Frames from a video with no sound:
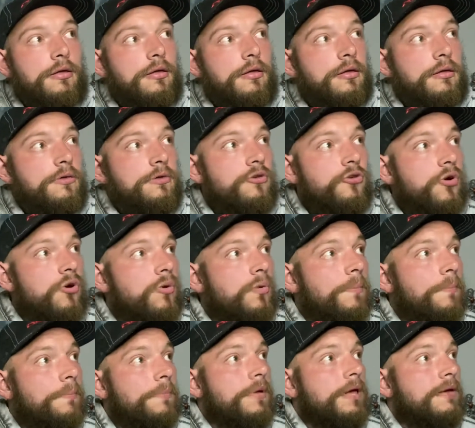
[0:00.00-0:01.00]
So
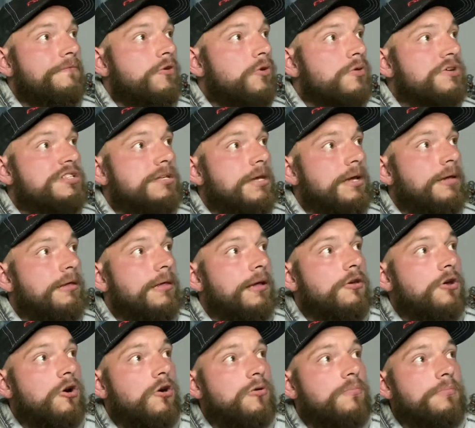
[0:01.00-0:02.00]
if you're sitting at
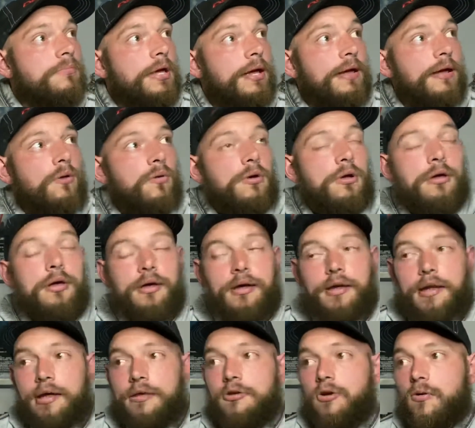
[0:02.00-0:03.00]
home now
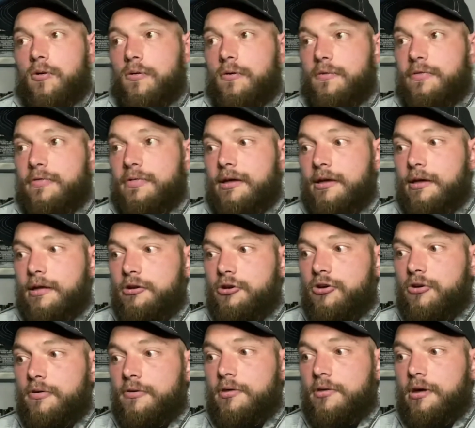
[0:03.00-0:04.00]
and you're thinking to
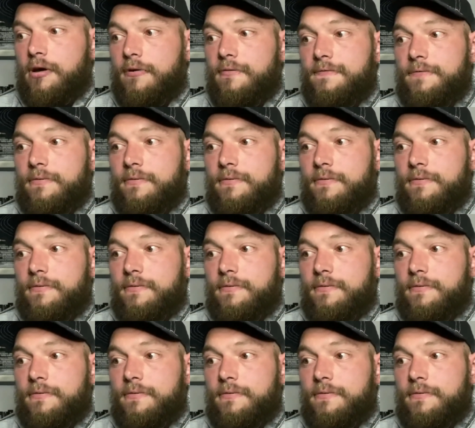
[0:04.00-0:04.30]
yourself,